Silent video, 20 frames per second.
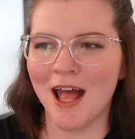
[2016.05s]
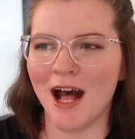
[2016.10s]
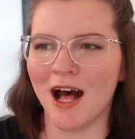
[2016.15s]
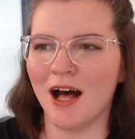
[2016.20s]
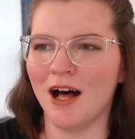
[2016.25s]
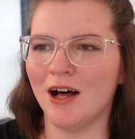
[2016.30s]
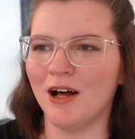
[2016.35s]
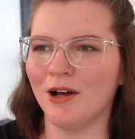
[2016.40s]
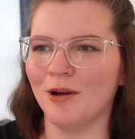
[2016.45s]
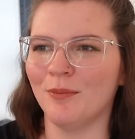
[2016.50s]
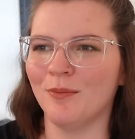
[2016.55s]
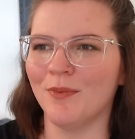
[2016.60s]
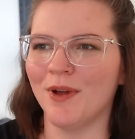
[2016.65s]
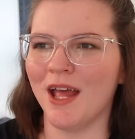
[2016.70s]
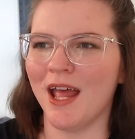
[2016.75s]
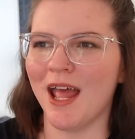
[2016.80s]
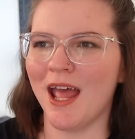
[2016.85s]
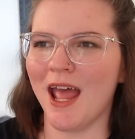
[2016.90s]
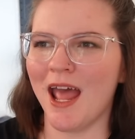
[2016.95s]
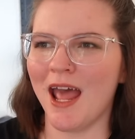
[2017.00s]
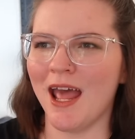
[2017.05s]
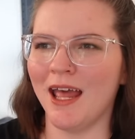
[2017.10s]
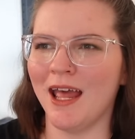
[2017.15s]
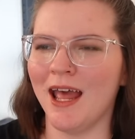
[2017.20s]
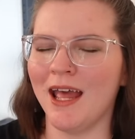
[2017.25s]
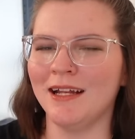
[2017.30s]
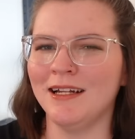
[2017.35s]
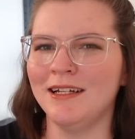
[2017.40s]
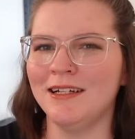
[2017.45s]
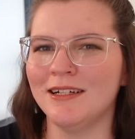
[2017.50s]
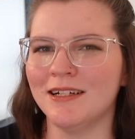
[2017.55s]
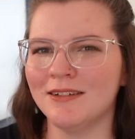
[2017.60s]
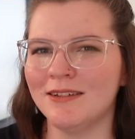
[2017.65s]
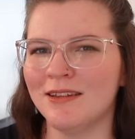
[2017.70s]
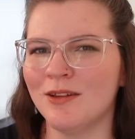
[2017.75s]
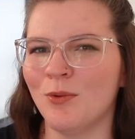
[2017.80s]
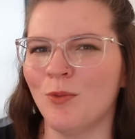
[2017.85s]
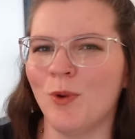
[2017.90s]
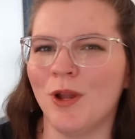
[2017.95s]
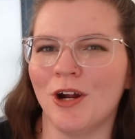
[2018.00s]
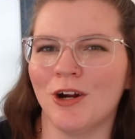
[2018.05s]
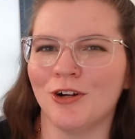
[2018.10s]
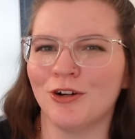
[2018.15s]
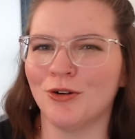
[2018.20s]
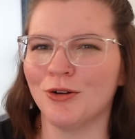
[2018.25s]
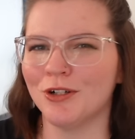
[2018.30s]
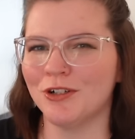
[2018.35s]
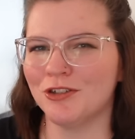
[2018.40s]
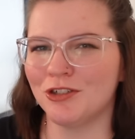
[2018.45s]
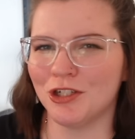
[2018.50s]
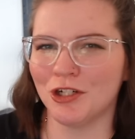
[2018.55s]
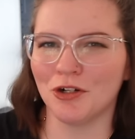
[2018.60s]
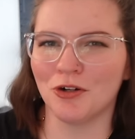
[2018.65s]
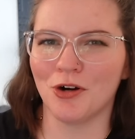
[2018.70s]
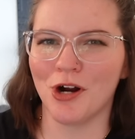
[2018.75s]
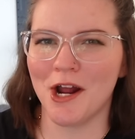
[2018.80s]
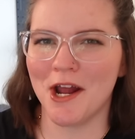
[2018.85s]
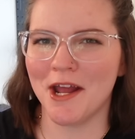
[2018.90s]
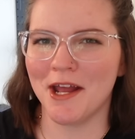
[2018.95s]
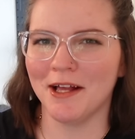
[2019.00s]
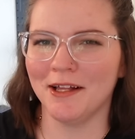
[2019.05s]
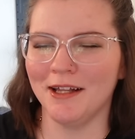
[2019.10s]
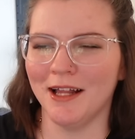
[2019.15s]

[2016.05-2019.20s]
and he does the weird Christian Grey,